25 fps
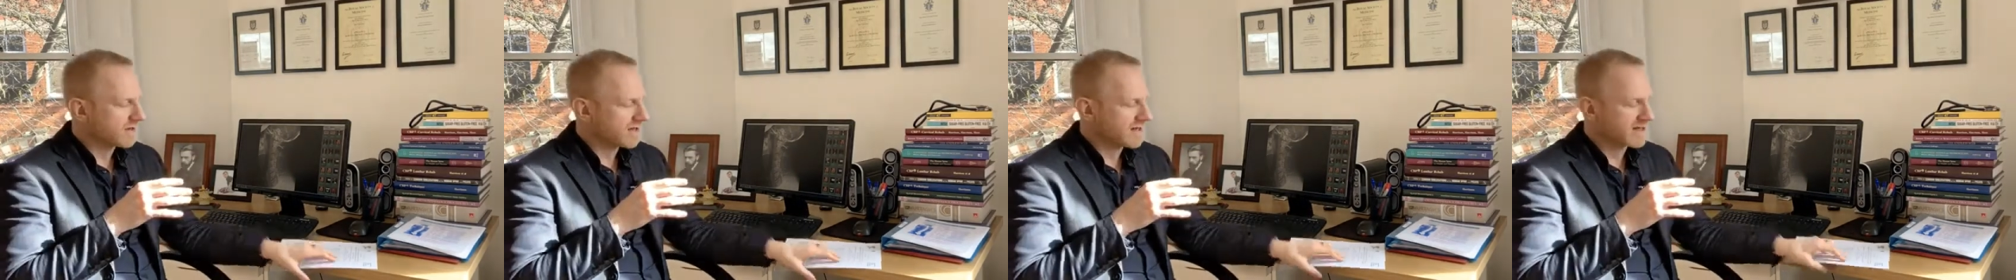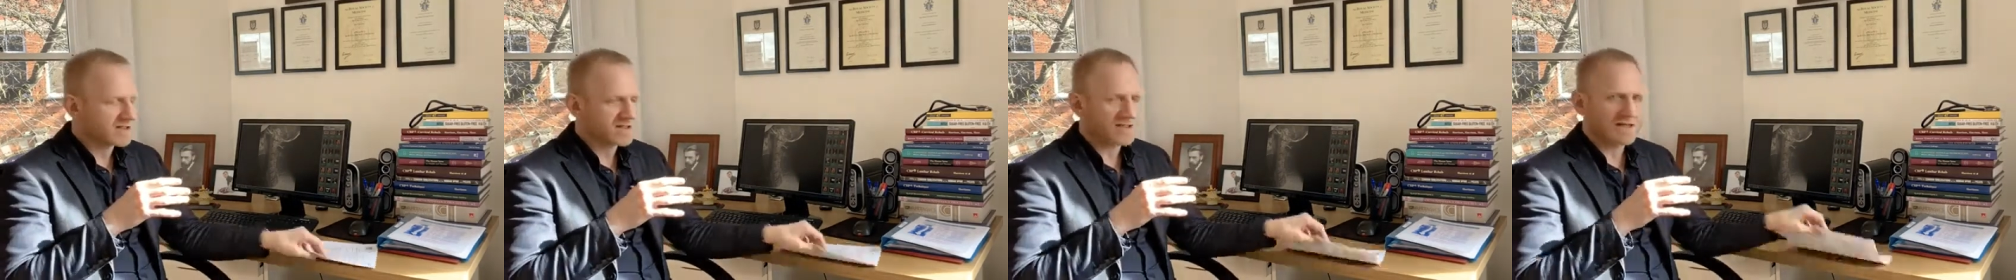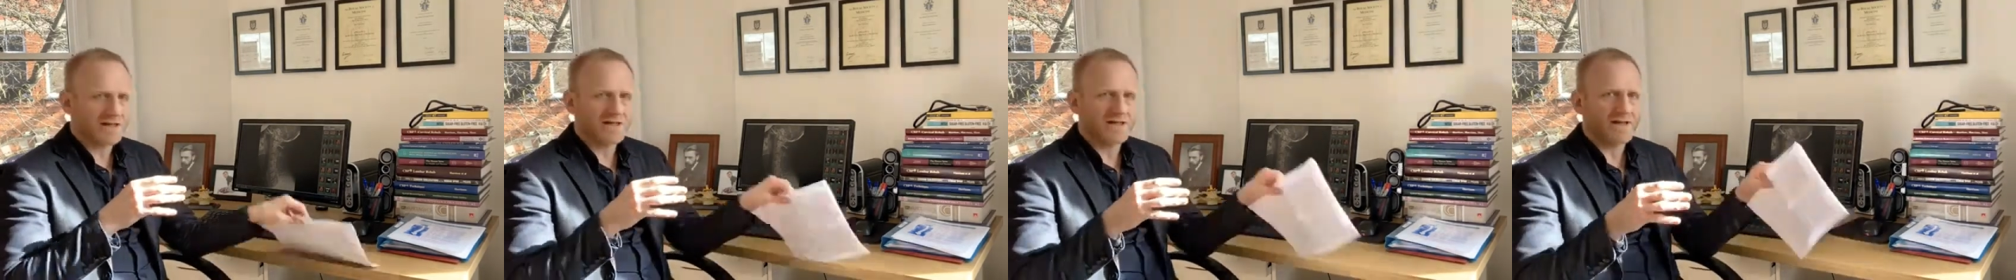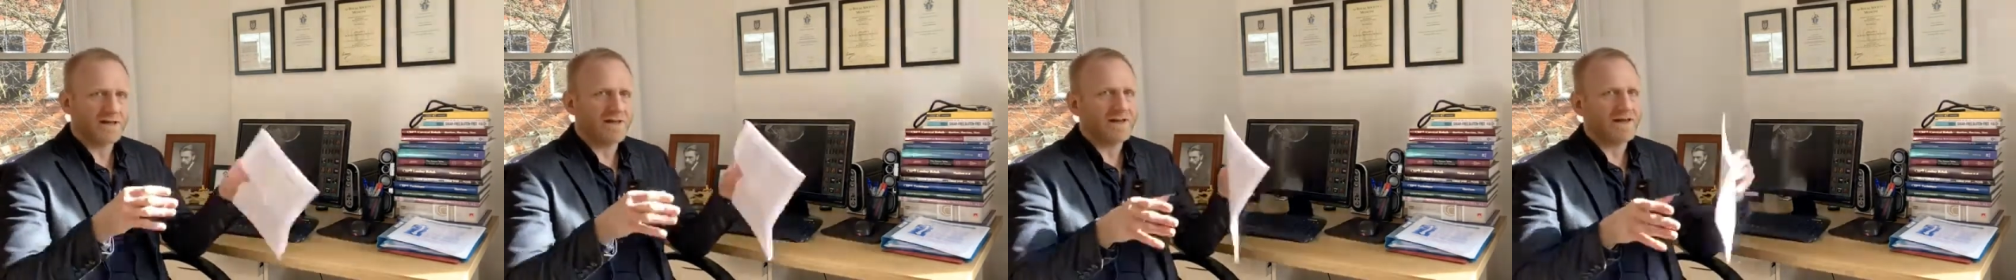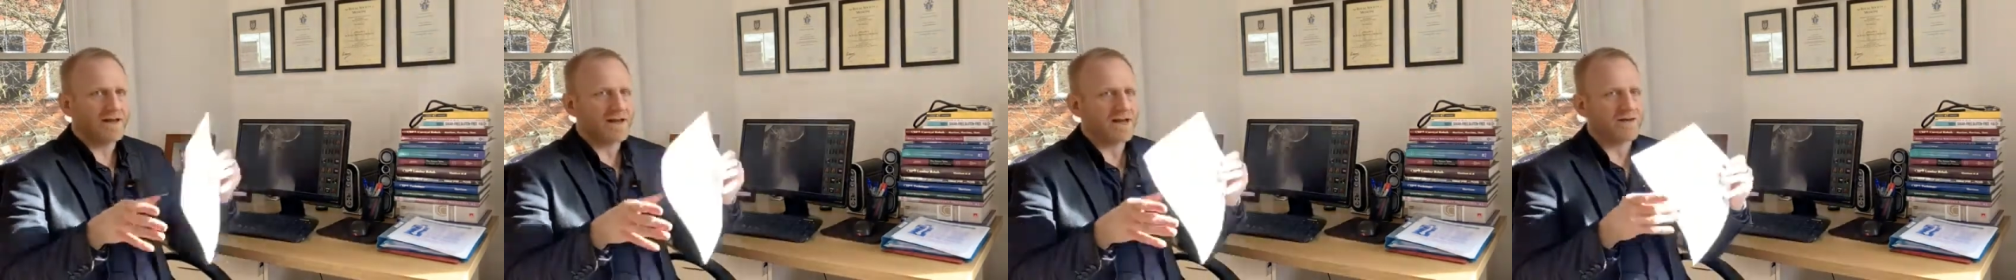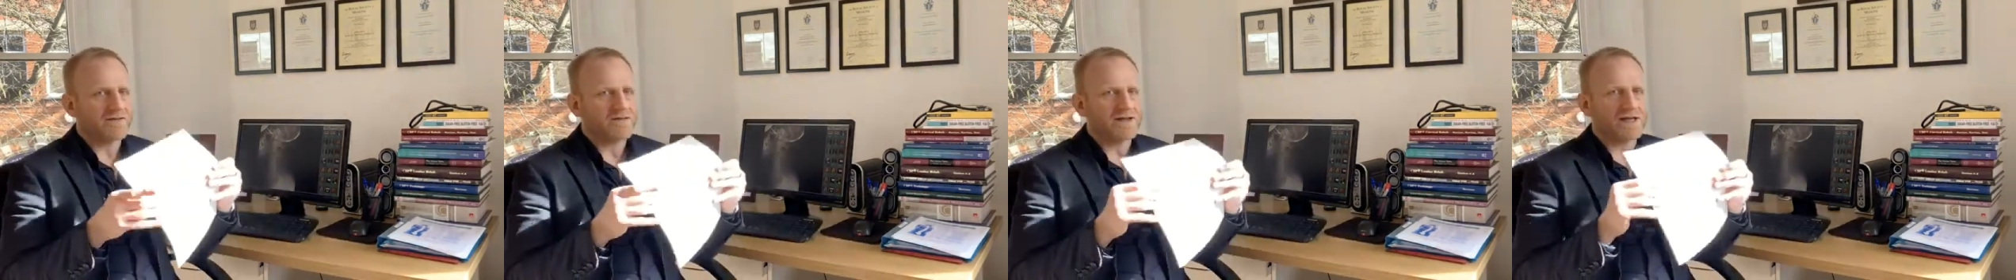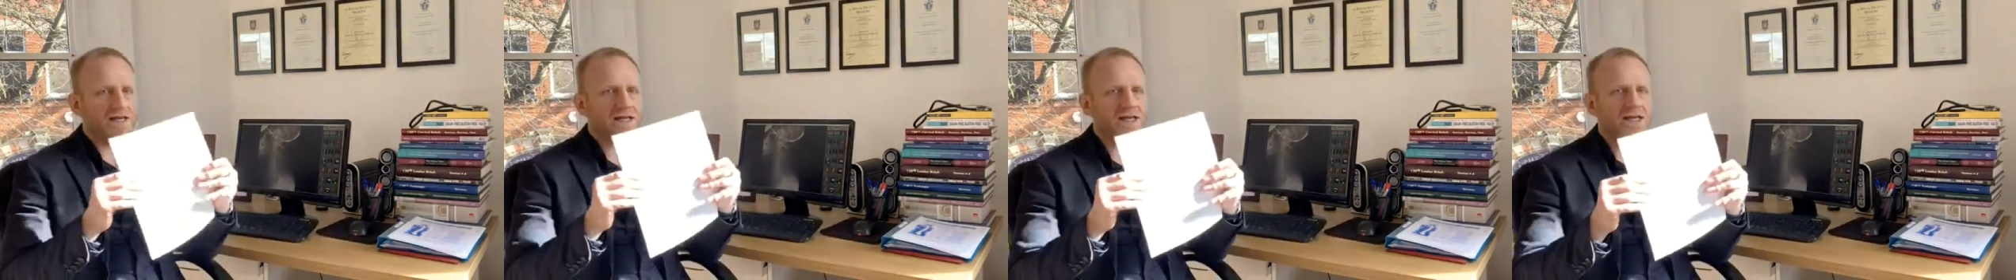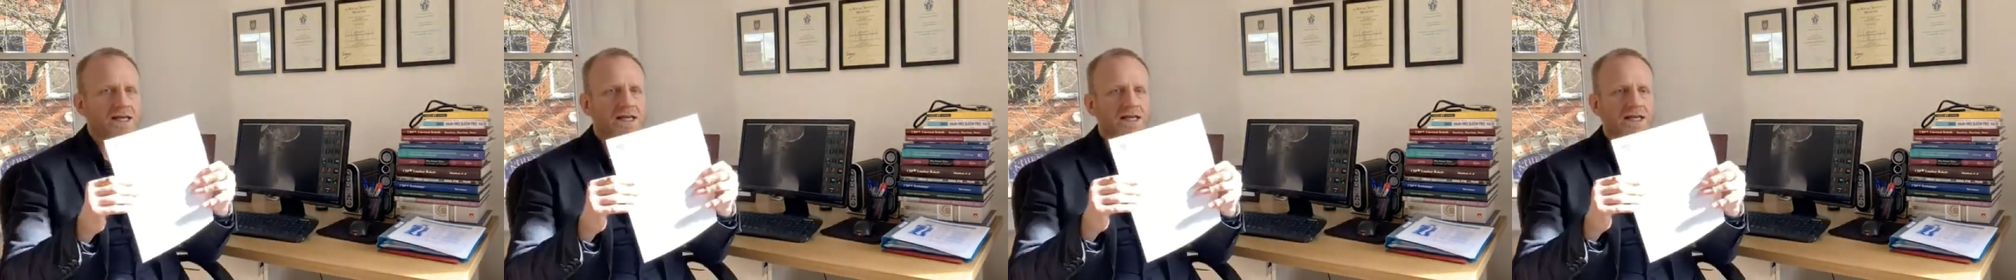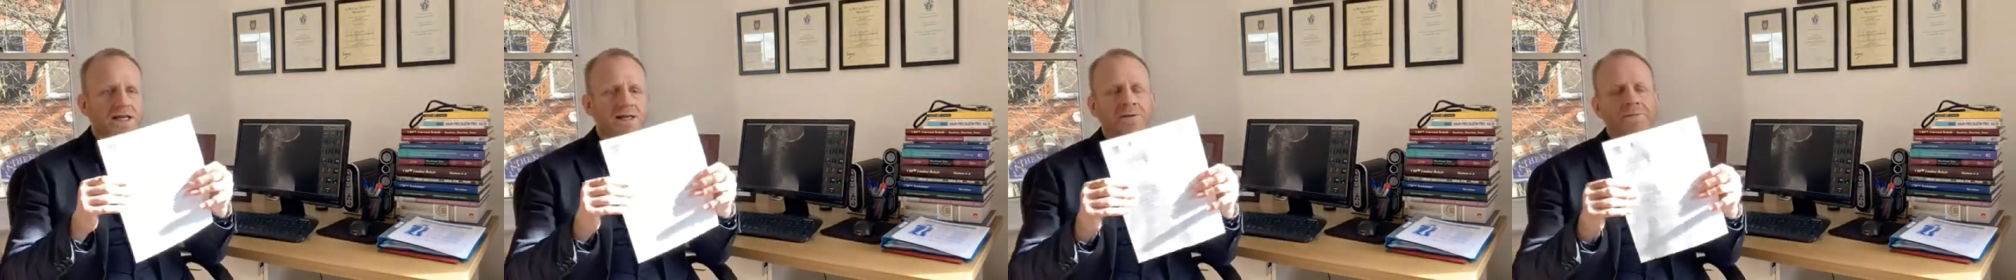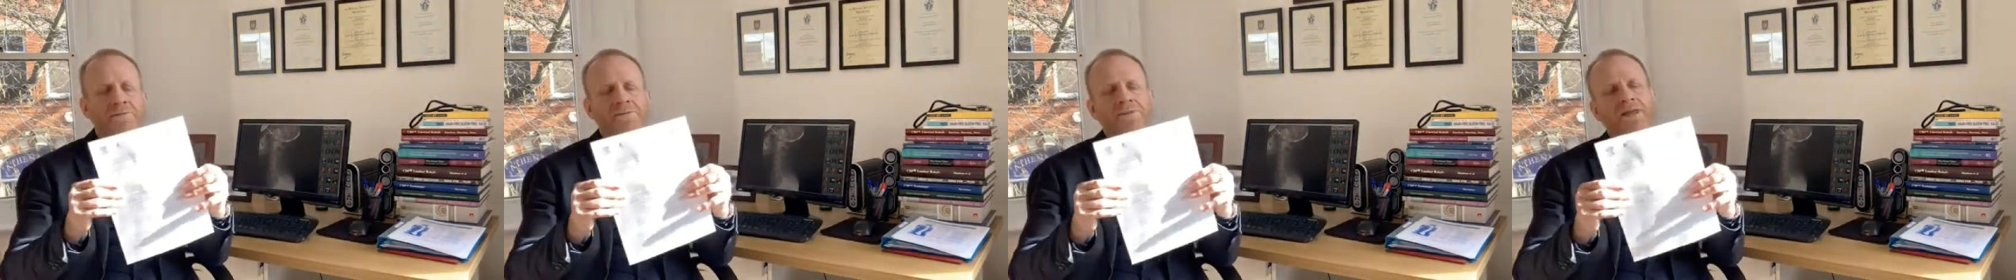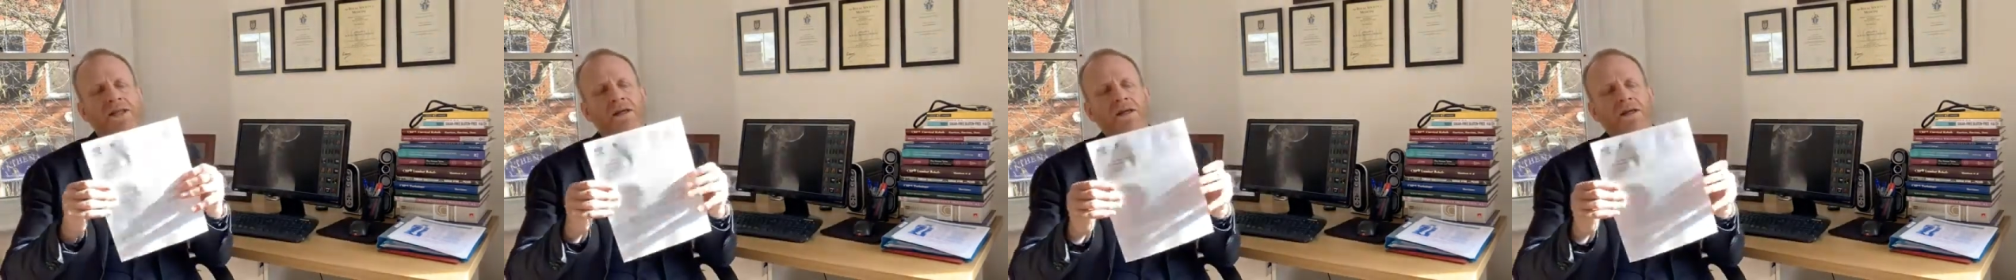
I actually have it here,